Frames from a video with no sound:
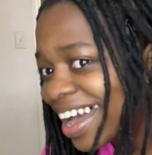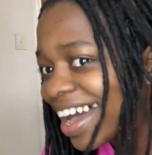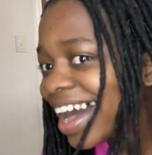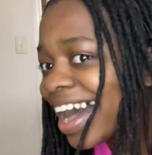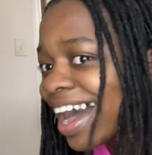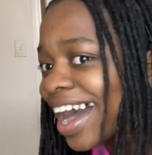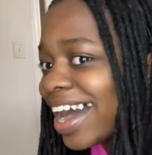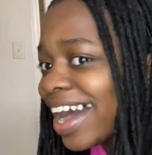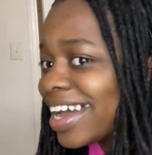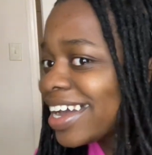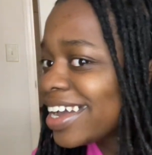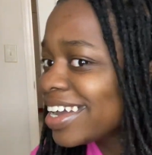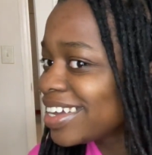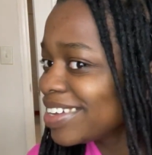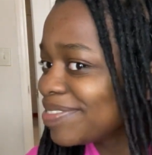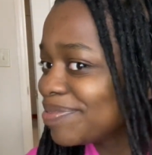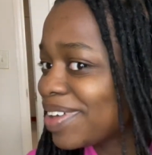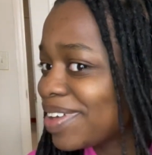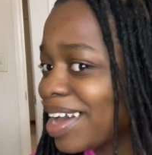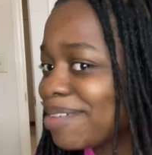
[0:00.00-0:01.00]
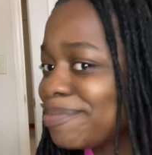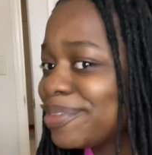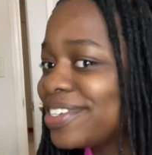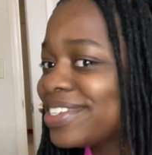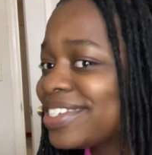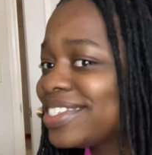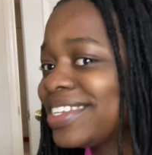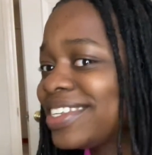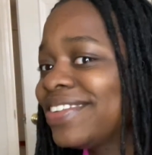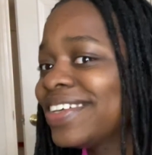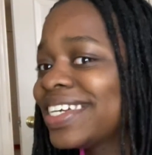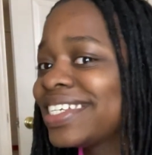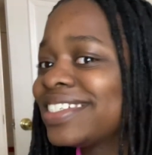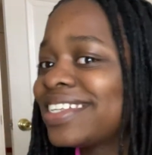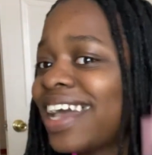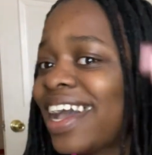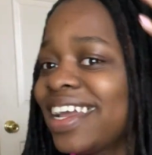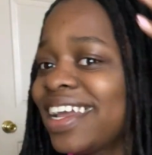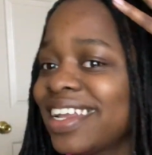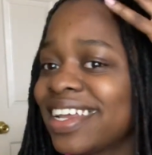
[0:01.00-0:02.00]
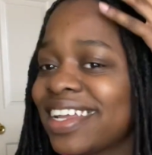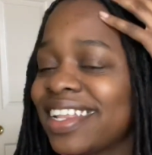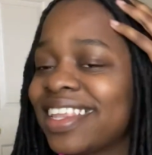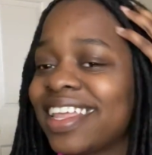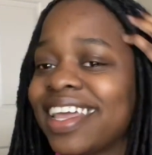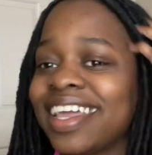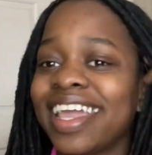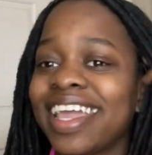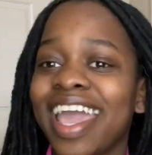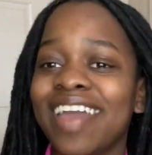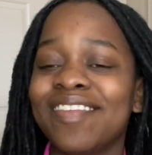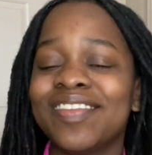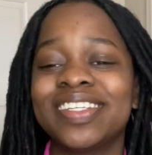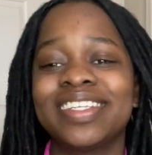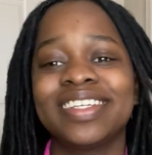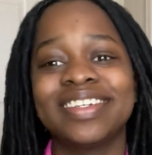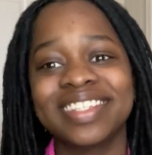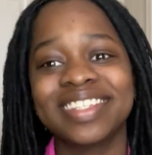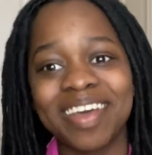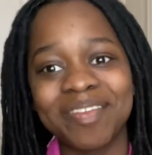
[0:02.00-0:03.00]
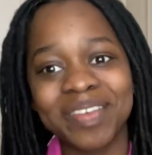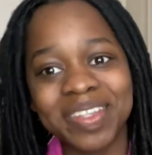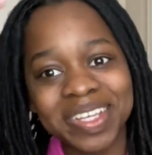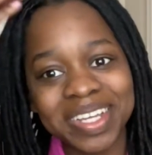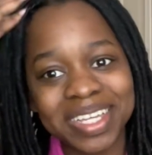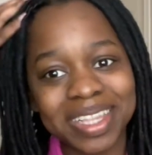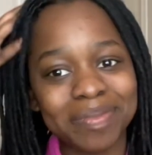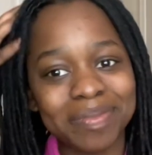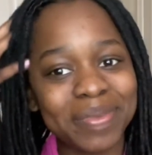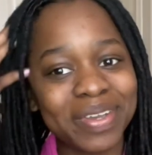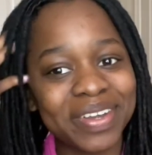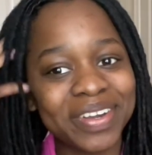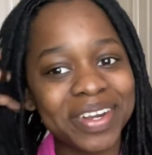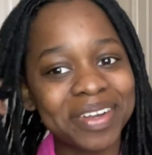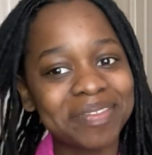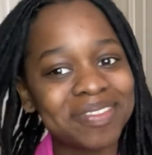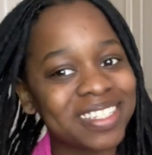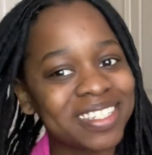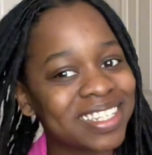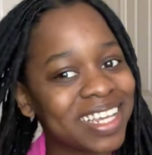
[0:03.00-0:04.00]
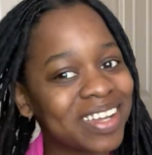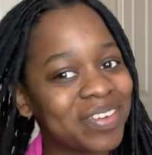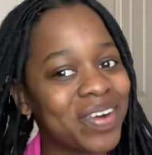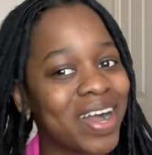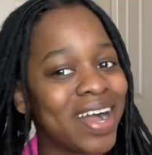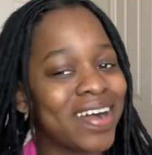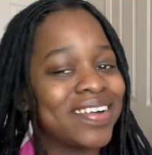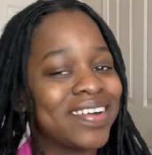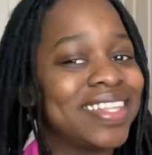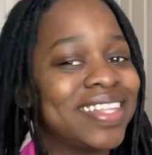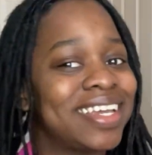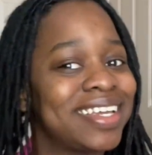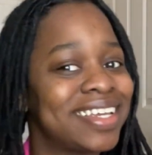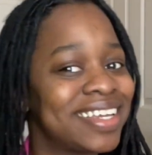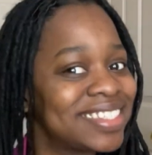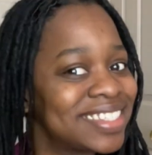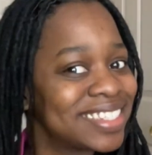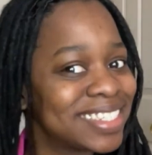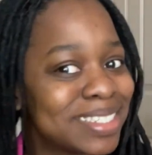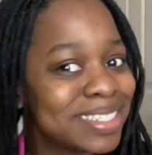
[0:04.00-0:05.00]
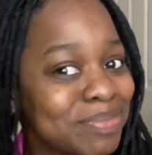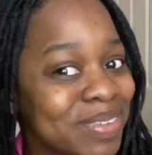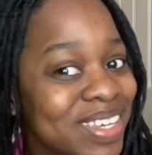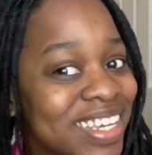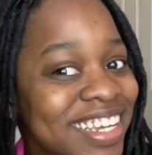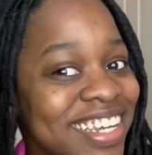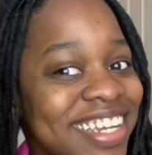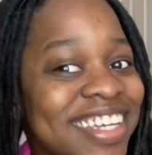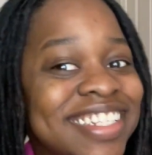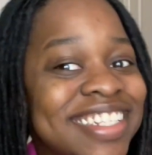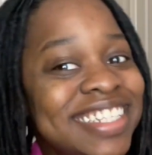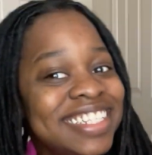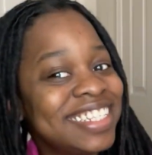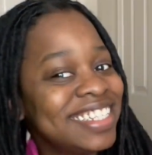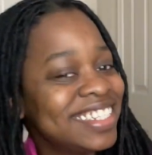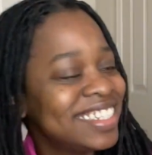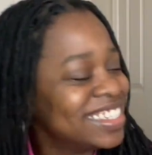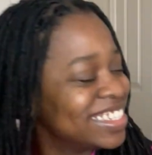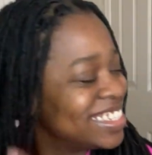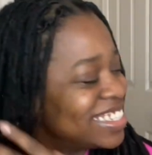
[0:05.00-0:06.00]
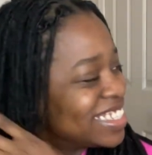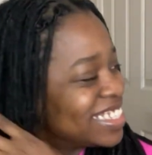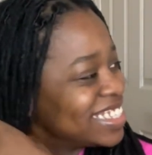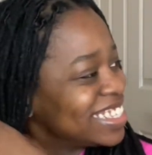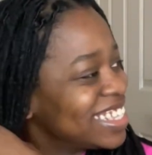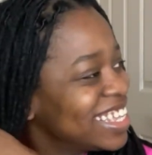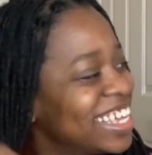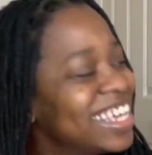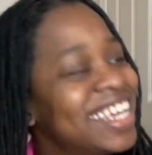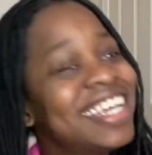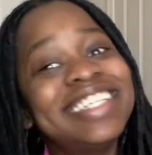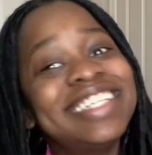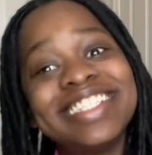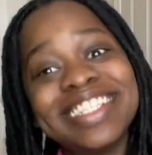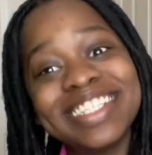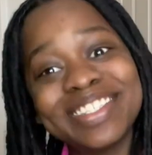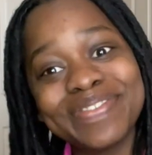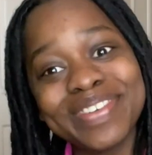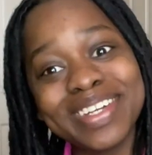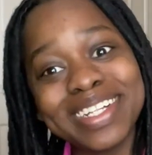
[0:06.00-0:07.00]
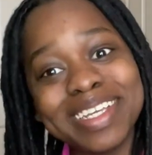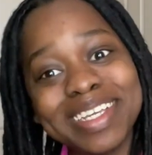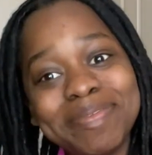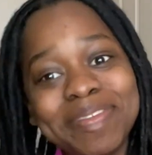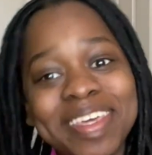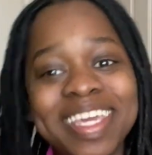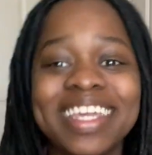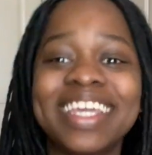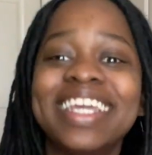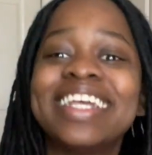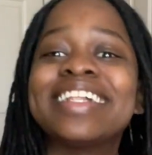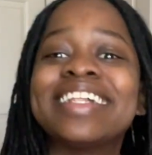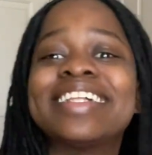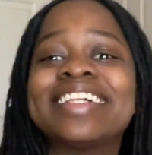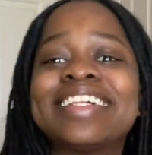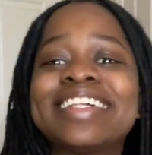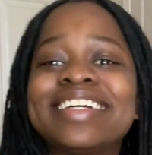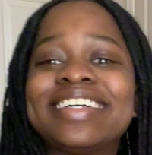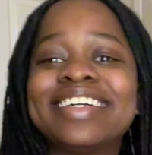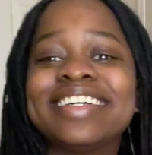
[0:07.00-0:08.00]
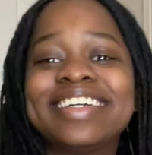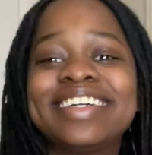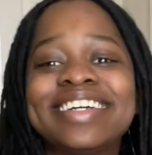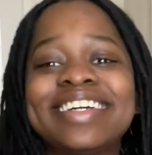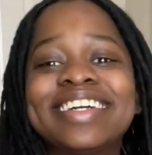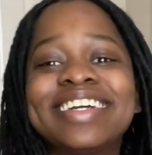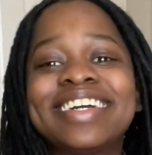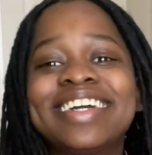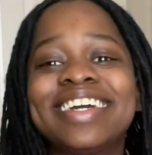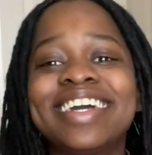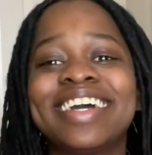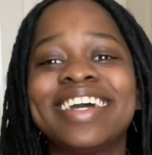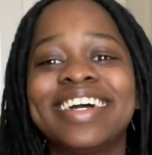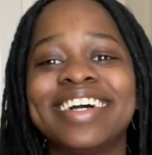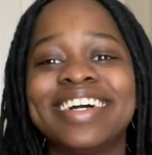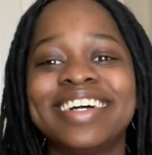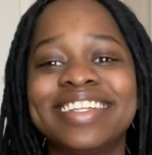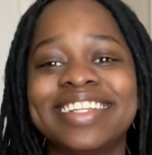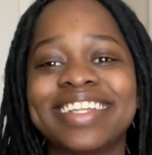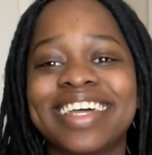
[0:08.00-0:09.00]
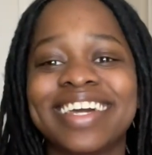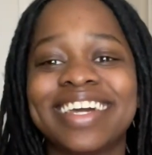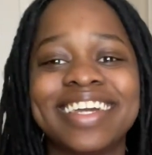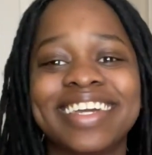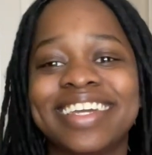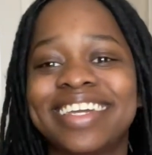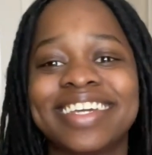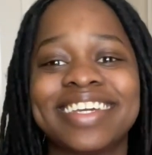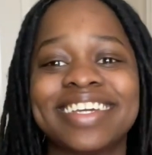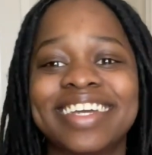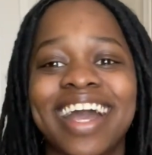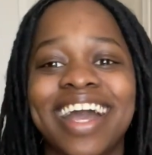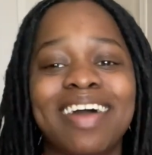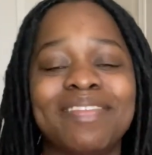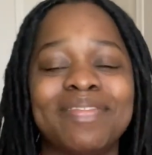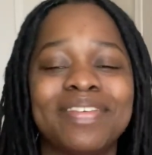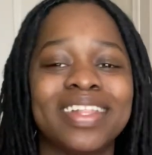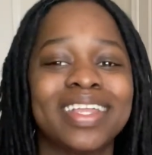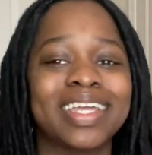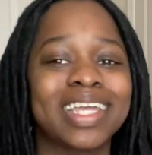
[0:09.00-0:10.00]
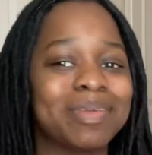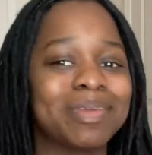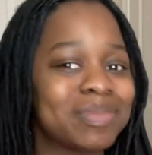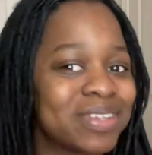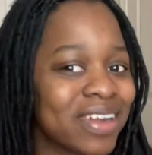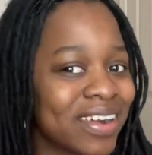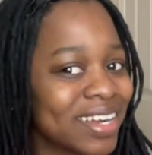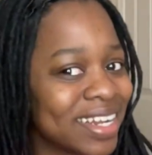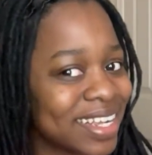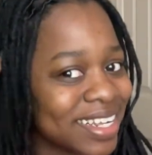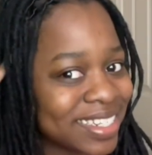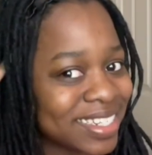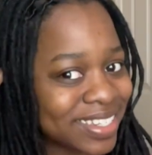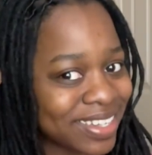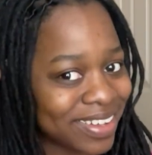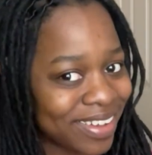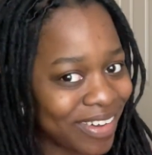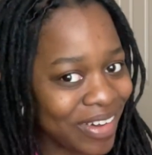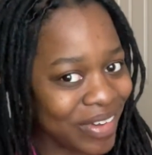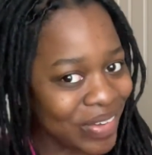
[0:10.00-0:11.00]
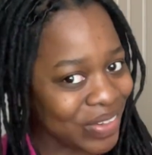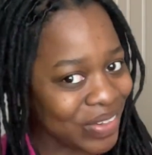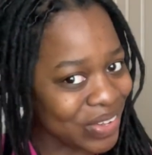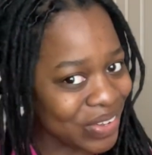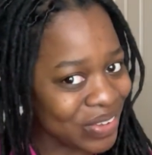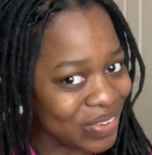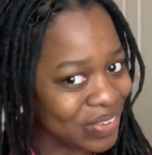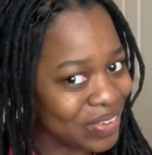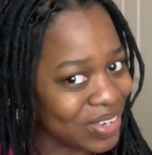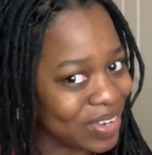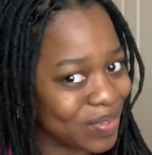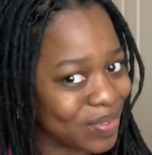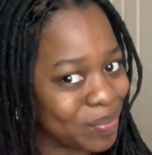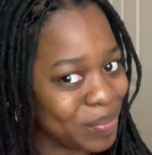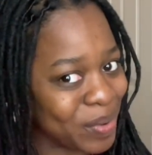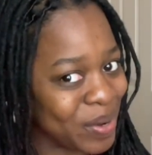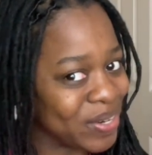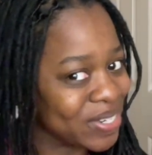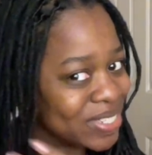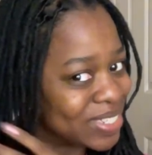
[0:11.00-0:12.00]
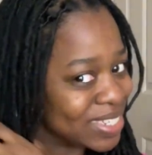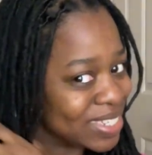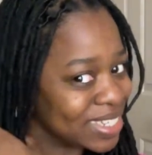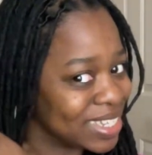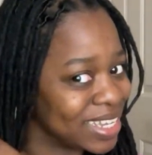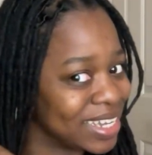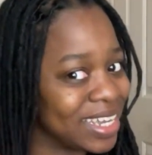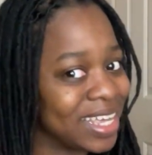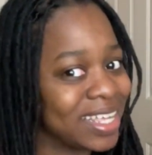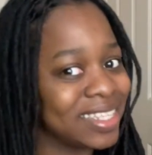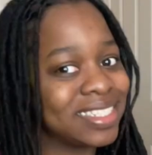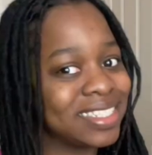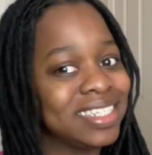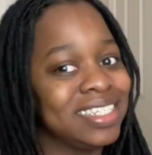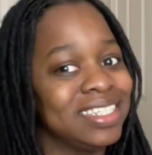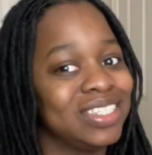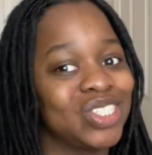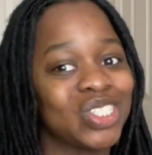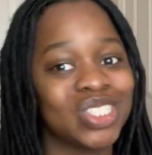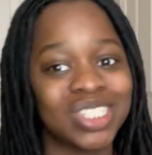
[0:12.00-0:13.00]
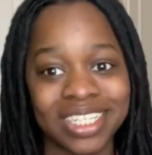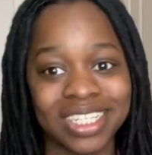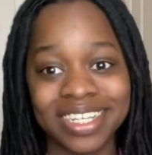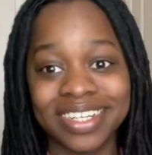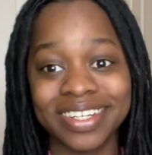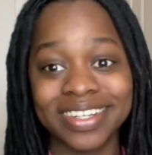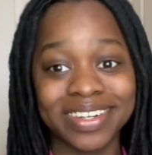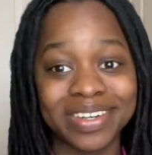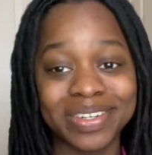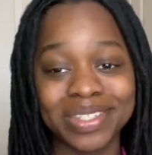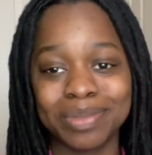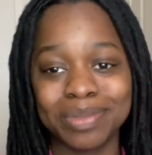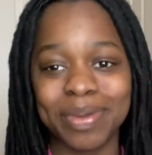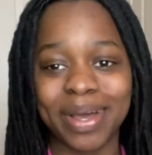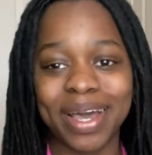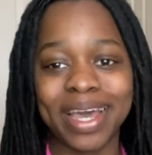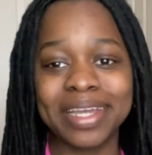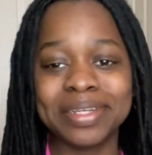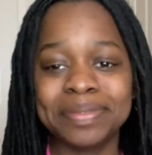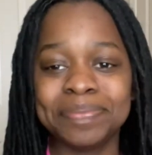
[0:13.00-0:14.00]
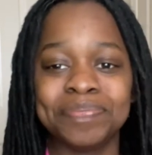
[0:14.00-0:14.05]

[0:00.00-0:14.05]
I'm just so excited. Like every single time I look in the mirror, I'm just like, wow, like, is this me? Is this really me? Like, I feel like I'm turning into a whole new different person, like as each year goes by.